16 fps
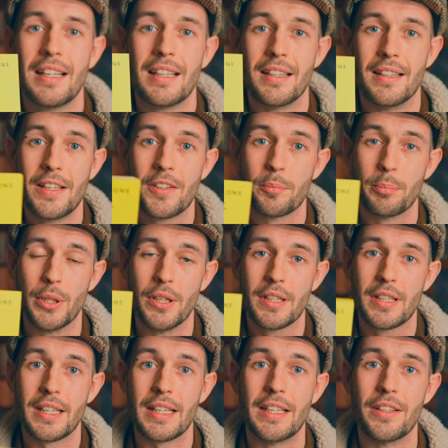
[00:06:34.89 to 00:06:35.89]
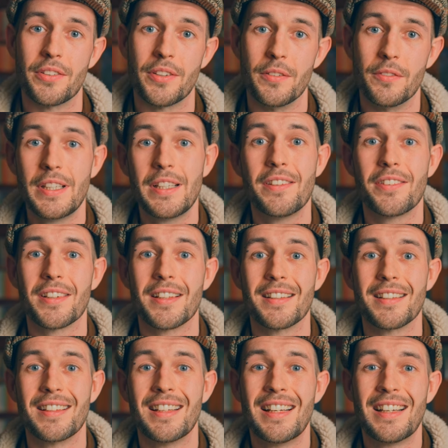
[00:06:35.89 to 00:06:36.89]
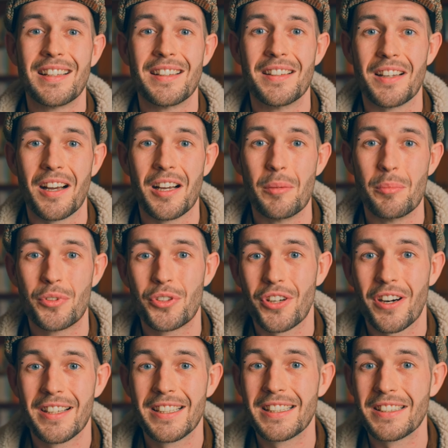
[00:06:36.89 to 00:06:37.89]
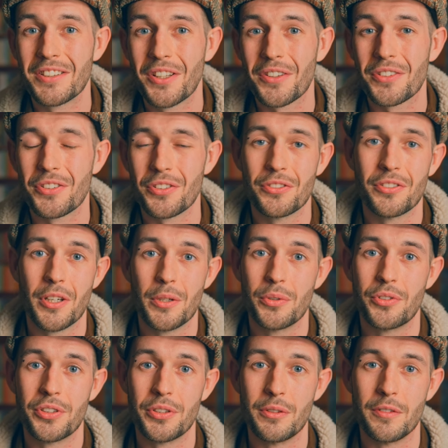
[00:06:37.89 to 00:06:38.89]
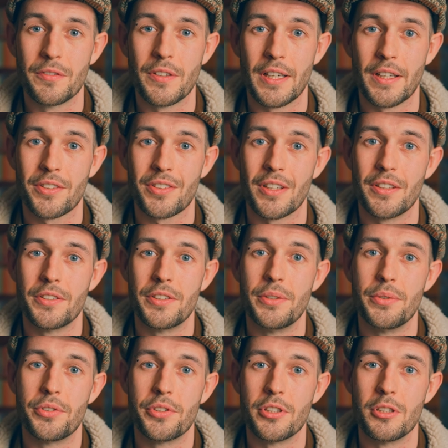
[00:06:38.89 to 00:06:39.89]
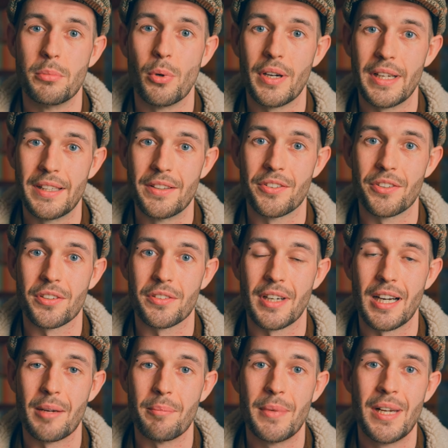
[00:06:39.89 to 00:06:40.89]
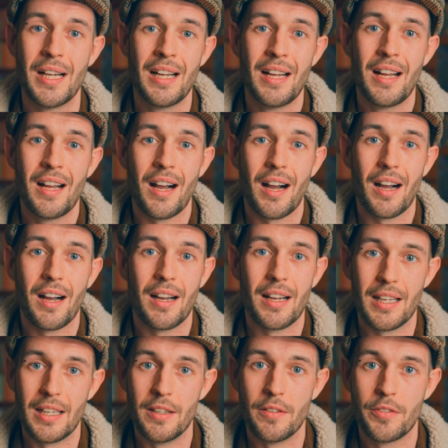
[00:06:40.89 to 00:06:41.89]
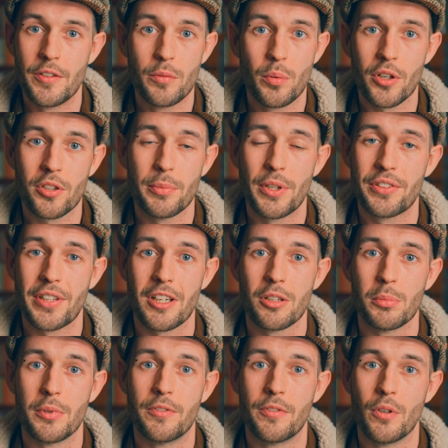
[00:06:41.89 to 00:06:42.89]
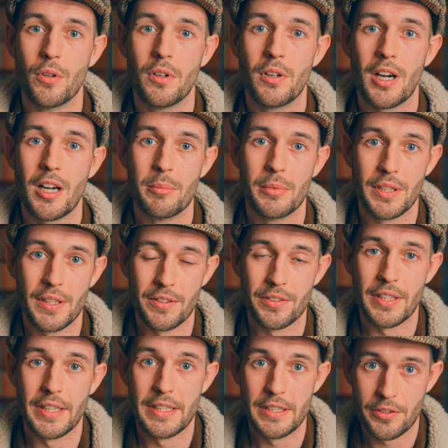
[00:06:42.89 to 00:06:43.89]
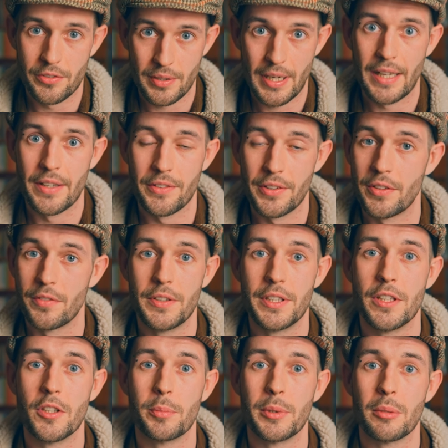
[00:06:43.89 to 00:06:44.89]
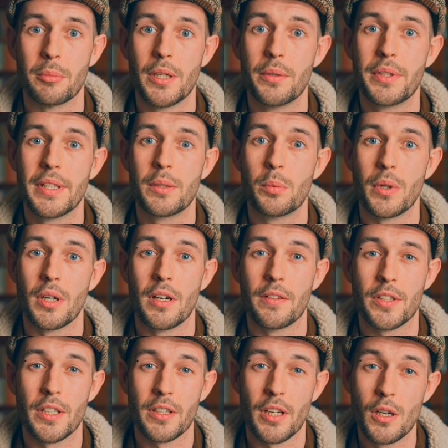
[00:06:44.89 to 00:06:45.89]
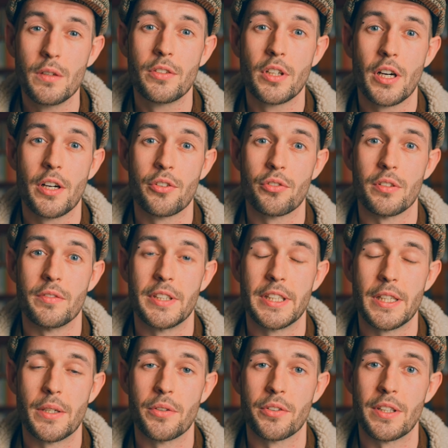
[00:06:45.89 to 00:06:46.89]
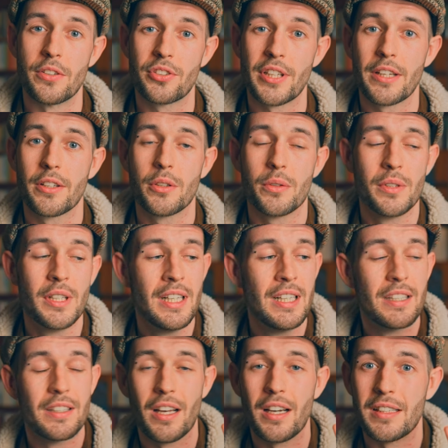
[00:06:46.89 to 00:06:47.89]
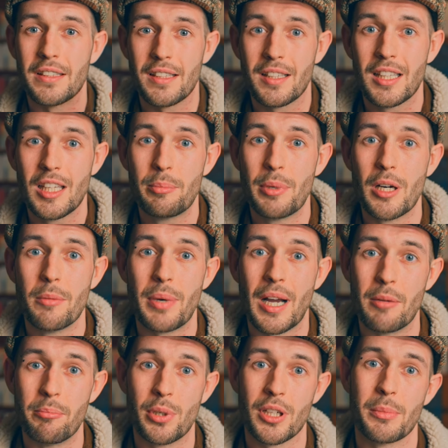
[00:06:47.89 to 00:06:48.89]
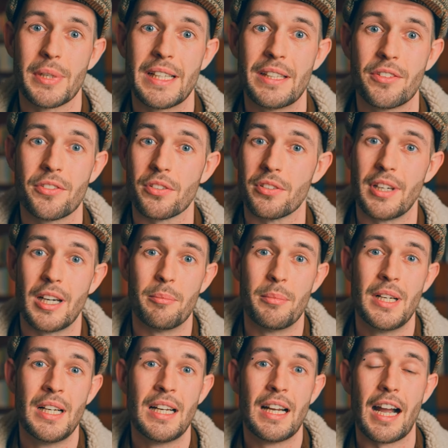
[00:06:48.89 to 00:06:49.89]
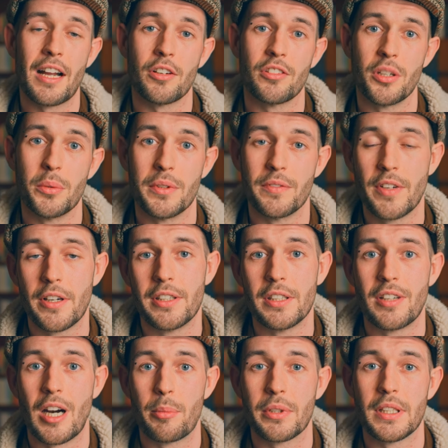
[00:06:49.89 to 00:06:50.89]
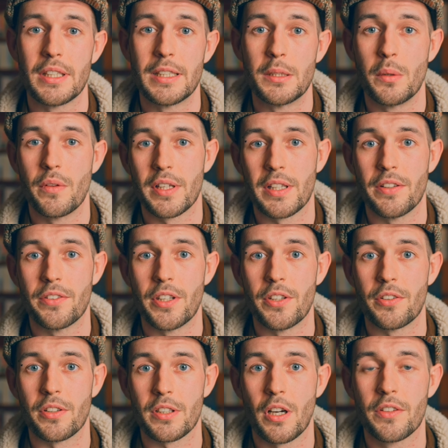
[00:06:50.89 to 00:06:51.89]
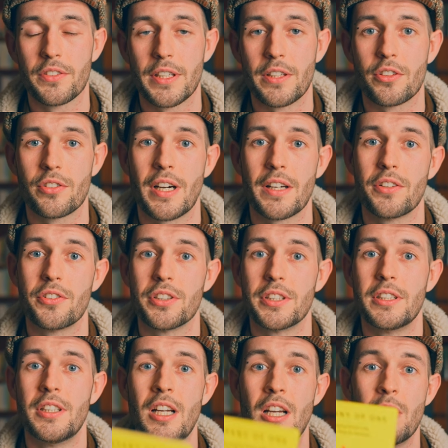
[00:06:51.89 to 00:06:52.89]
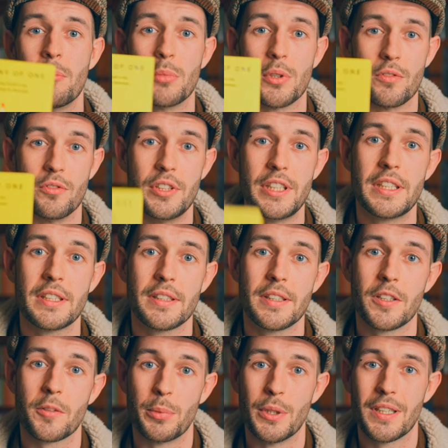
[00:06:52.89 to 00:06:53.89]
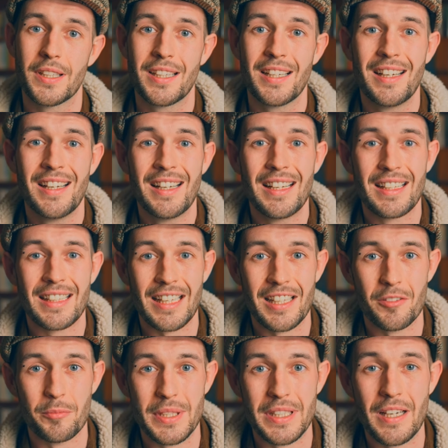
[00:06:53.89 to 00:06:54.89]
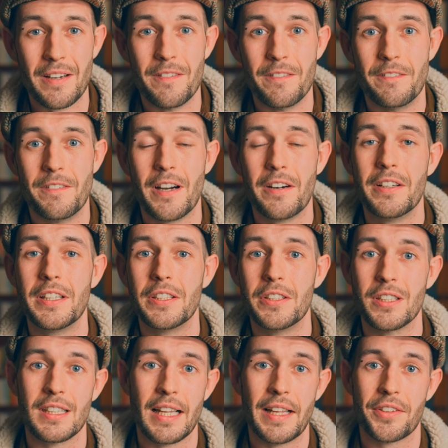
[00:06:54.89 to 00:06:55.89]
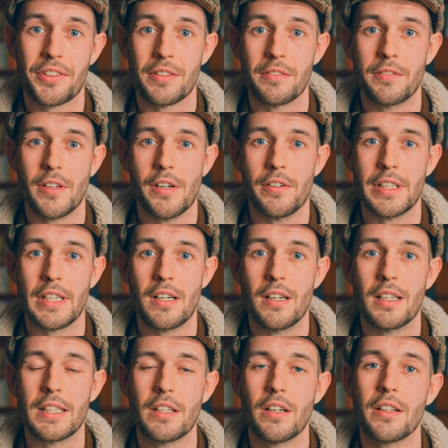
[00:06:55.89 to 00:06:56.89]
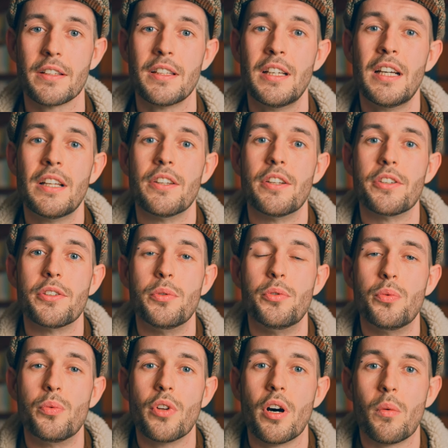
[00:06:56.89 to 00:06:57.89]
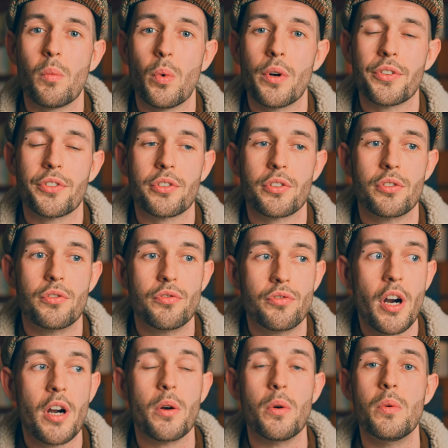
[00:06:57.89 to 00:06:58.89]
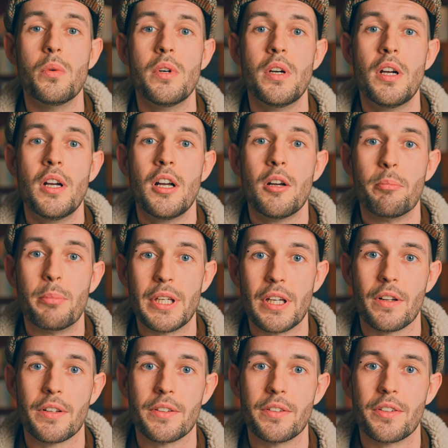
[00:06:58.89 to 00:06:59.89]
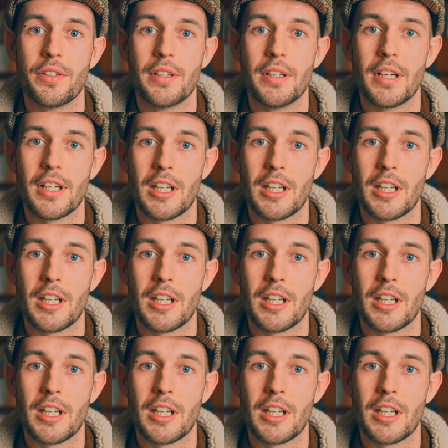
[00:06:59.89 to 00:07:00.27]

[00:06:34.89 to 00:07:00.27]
This book is the reason that I'm trying not to grow too fast on YouTube or Instagram. If you've watched my channel before, I'm at the stage, as this video has been uploaded, where I've got over 100 videos in this channel that I could clip up and put on my Instagram and grow it very rapidly with a consistent content strategy. But reading this book gave me a very good lesson very early on that you do not want to grow beyond a